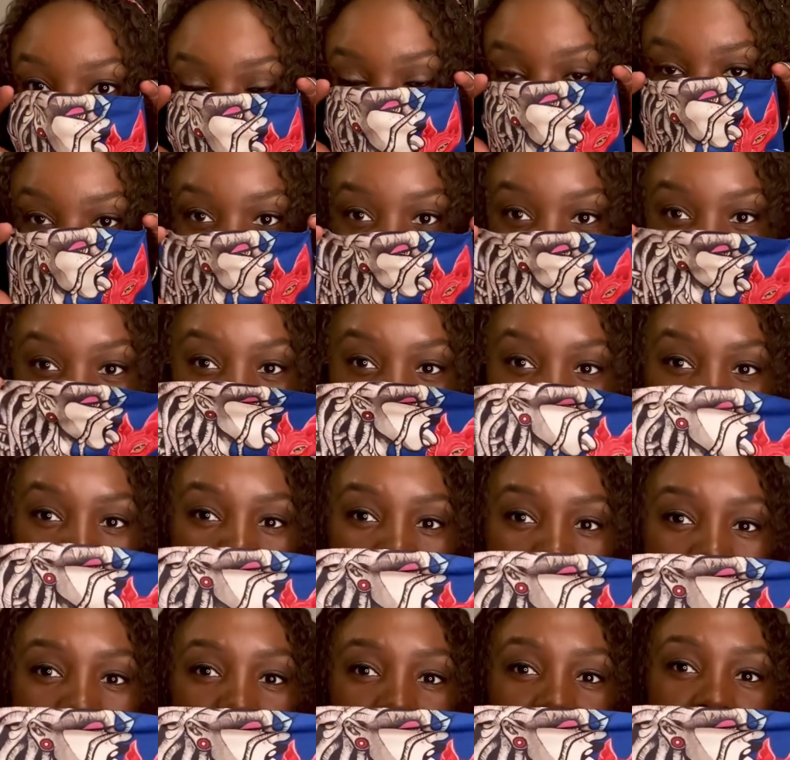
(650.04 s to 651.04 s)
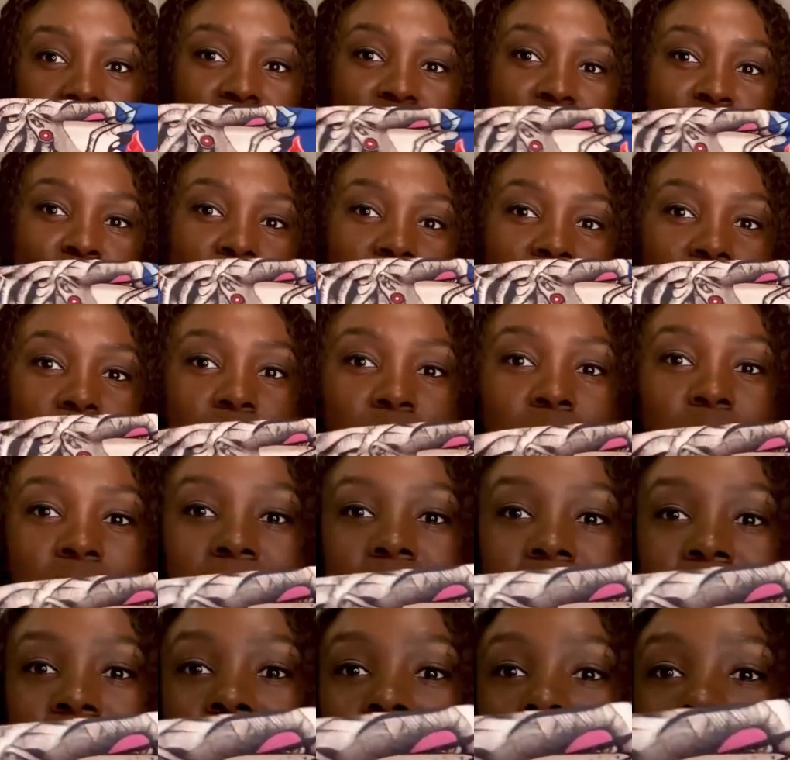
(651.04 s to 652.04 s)
you guys to see. I'll model this better,
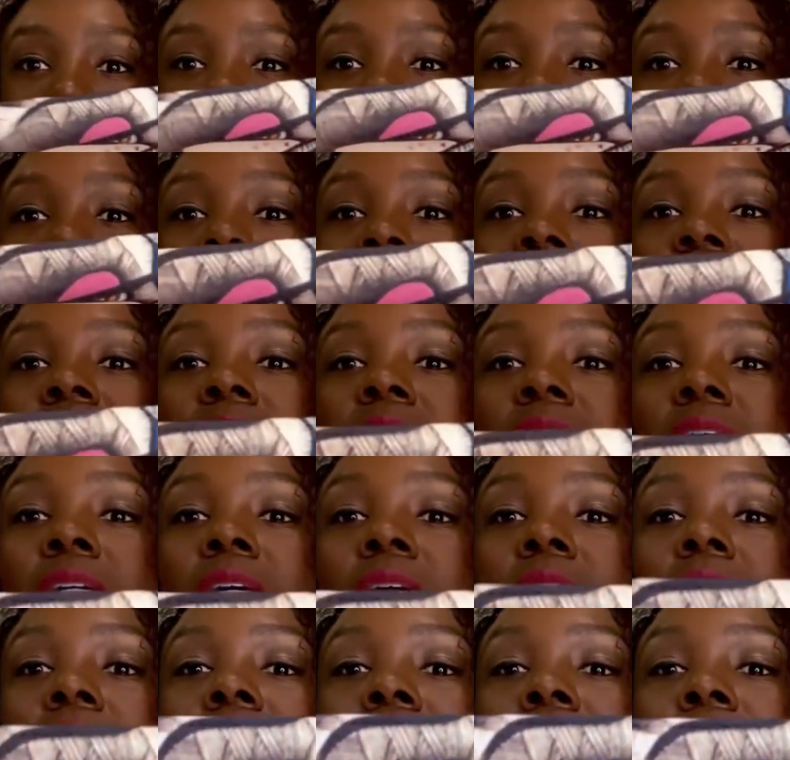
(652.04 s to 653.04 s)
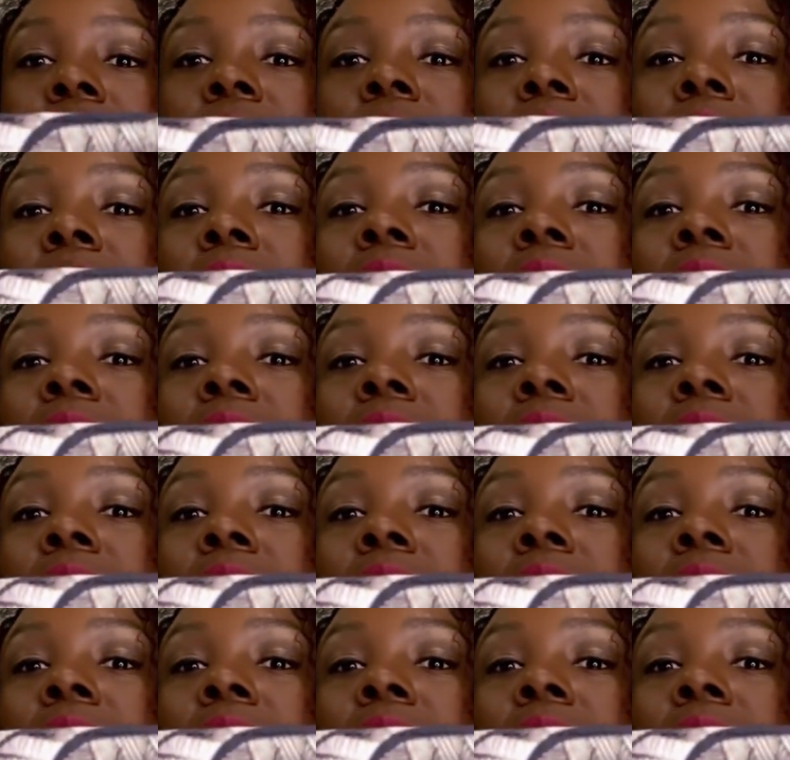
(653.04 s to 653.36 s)
but I just want you to see it here.